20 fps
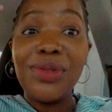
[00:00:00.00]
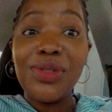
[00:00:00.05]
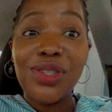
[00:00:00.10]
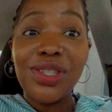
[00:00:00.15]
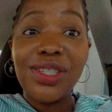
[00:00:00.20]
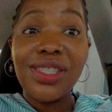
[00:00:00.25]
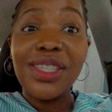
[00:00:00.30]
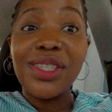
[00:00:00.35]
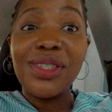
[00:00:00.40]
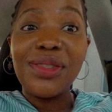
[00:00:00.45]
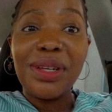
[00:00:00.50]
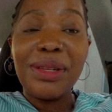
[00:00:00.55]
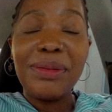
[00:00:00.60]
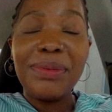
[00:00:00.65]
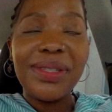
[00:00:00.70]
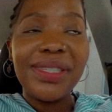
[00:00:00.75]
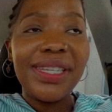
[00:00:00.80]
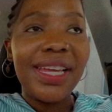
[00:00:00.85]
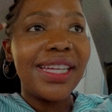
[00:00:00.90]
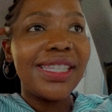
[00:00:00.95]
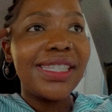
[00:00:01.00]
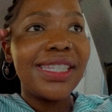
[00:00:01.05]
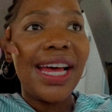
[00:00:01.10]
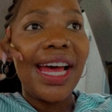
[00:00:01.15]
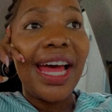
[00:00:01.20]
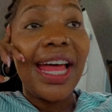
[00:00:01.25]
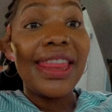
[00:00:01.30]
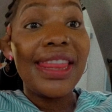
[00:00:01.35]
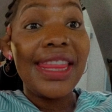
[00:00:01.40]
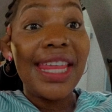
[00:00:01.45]
was just the screen protector,
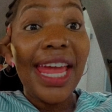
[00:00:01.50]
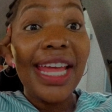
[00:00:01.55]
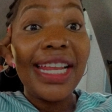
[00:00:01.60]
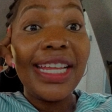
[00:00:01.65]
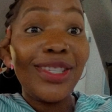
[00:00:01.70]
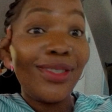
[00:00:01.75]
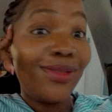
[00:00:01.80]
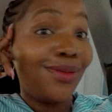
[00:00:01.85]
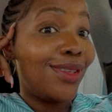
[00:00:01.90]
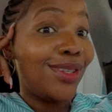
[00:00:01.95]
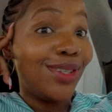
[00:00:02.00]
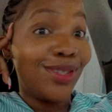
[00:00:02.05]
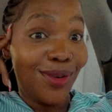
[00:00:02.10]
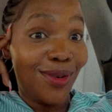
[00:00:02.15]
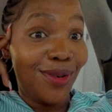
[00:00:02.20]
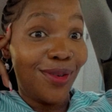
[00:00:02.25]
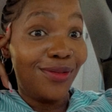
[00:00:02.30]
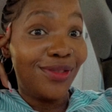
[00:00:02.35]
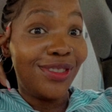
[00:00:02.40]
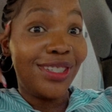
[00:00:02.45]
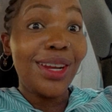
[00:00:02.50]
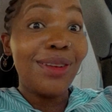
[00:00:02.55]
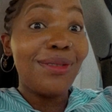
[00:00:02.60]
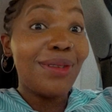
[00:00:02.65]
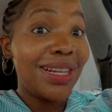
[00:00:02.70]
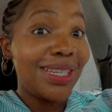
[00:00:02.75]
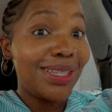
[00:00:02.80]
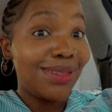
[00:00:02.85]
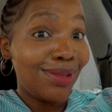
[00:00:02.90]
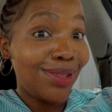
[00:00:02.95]
and then it switched off. Didn't
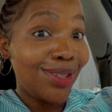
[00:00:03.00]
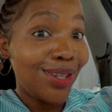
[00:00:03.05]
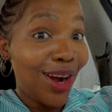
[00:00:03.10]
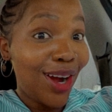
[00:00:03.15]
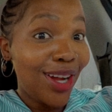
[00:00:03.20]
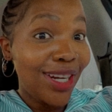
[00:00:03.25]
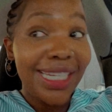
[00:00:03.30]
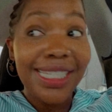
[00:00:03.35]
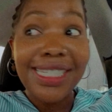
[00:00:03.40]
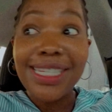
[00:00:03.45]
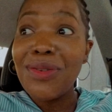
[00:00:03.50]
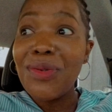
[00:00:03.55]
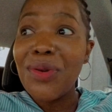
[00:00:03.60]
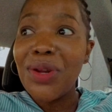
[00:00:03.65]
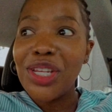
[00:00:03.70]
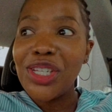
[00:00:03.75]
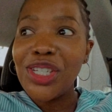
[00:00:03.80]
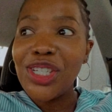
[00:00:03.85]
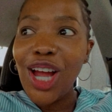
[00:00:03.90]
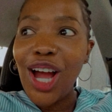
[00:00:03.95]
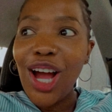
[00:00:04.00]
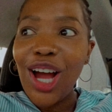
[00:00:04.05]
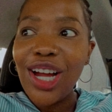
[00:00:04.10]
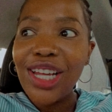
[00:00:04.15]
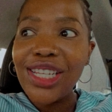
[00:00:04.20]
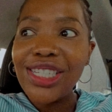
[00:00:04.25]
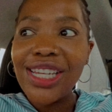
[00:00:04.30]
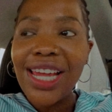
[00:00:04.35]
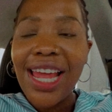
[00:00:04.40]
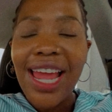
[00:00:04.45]
want to switch on, it didn't want to
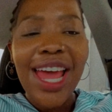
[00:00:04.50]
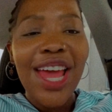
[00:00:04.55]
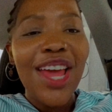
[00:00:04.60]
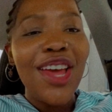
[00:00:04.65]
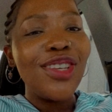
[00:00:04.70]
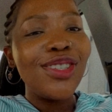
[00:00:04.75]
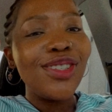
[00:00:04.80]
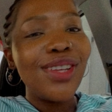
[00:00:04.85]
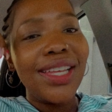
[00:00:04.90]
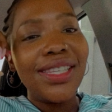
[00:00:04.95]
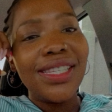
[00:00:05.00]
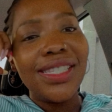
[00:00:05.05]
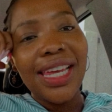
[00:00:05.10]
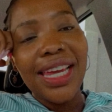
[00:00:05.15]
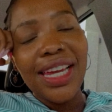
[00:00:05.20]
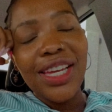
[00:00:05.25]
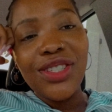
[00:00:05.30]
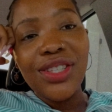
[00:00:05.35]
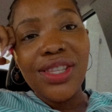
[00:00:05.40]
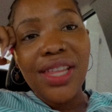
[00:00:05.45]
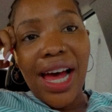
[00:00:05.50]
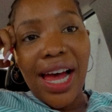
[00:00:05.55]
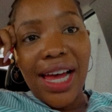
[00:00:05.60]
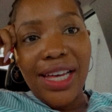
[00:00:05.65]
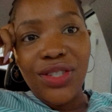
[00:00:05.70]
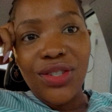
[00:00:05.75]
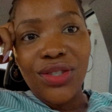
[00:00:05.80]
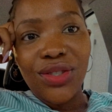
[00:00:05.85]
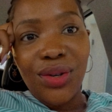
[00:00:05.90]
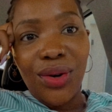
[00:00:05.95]
charge, so I had to take it to the
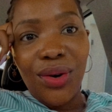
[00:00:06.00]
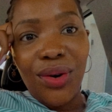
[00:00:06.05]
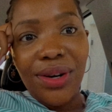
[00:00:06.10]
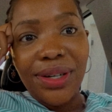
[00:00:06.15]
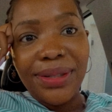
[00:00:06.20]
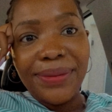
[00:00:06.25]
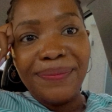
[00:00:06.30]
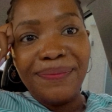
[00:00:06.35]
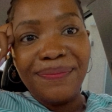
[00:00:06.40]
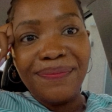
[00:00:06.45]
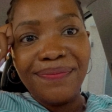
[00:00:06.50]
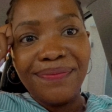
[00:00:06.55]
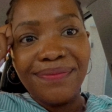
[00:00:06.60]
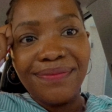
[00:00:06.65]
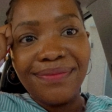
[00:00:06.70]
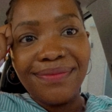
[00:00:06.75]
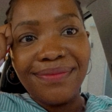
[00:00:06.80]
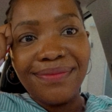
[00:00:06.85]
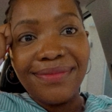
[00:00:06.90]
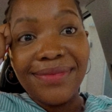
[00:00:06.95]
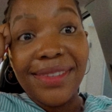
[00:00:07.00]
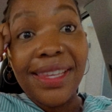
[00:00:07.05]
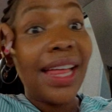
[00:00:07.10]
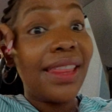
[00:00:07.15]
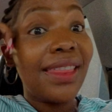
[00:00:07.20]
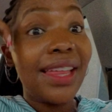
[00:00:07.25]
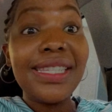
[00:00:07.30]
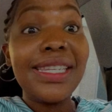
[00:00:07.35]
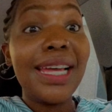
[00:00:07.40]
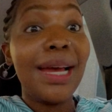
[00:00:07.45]
iStore. Now,
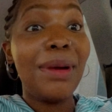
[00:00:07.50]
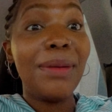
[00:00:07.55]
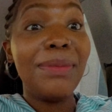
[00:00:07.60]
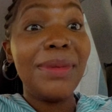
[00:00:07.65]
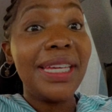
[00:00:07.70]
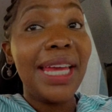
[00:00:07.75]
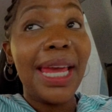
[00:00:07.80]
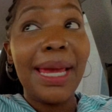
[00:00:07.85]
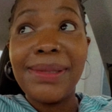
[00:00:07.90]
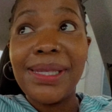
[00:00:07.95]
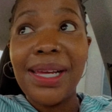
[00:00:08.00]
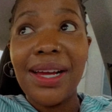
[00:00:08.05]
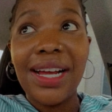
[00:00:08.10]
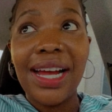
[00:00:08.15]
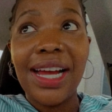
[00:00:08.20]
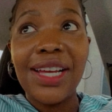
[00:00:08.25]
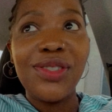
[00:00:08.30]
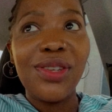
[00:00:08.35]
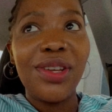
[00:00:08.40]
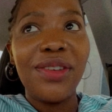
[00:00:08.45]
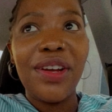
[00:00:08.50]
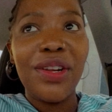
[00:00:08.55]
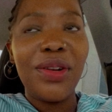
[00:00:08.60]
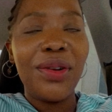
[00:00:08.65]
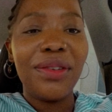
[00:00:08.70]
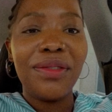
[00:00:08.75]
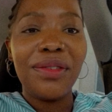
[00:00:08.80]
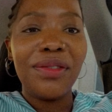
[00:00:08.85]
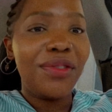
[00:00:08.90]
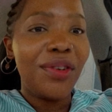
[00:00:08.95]
that time I'm in Cape Town, guys, so if I
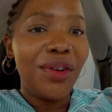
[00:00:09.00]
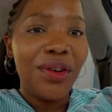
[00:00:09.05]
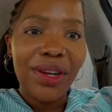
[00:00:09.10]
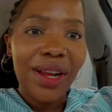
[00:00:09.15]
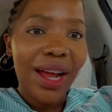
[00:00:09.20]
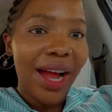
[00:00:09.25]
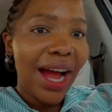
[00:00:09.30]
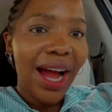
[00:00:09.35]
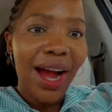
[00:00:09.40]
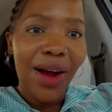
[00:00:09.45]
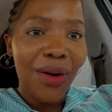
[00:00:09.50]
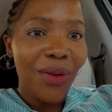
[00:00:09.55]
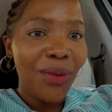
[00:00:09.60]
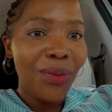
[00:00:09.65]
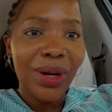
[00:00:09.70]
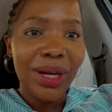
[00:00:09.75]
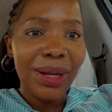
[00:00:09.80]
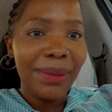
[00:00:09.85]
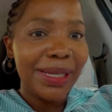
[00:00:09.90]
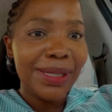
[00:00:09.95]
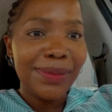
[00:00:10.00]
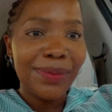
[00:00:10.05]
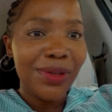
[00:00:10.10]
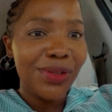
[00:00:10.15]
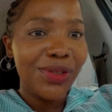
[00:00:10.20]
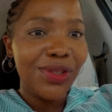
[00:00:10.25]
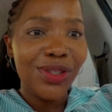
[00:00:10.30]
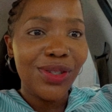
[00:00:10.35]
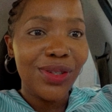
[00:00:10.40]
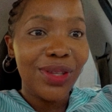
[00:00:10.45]
don't have a phone, what am I
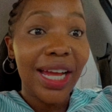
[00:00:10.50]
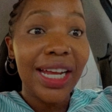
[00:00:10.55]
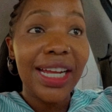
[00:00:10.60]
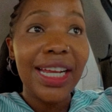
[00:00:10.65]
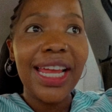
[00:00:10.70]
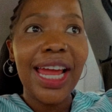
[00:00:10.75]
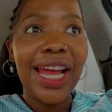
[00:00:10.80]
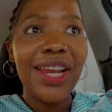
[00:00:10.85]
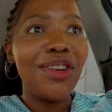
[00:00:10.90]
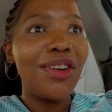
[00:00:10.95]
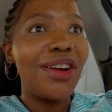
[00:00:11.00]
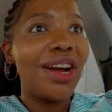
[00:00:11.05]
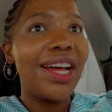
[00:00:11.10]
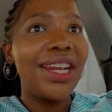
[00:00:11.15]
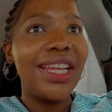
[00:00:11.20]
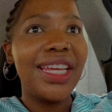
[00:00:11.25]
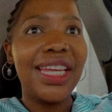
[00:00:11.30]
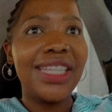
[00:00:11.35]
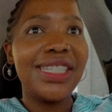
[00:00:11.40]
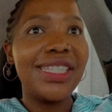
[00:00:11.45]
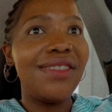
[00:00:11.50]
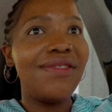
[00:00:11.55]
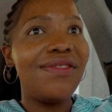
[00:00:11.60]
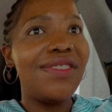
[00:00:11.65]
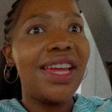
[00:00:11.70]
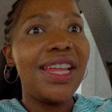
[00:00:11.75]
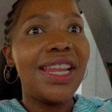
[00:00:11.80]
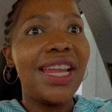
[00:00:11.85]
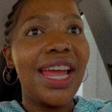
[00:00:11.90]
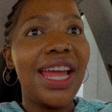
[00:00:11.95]
supposed to do? Luckily, I know how to get to the
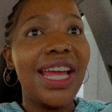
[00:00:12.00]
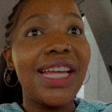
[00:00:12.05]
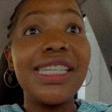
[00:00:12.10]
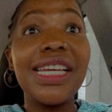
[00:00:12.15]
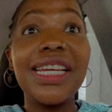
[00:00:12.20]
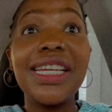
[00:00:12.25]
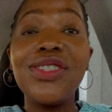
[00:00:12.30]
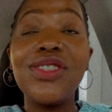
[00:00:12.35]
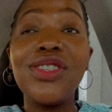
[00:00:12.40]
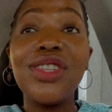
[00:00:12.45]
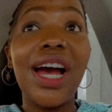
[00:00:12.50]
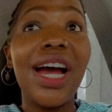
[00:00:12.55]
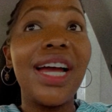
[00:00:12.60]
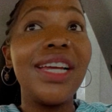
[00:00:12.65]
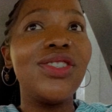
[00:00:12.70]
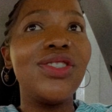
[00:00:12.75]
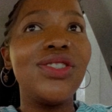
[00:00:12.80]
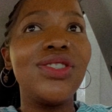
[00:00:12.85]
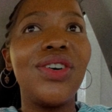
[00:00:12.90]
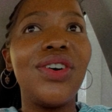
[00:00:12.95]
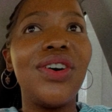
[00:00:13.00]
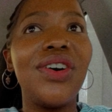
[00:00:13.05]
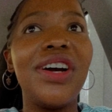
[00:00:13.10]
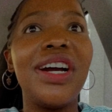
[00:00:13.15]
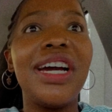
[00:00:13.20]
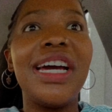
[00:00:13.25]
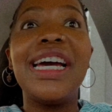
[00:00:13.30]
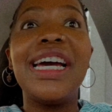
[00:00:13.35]
V&A, take it to the iStore.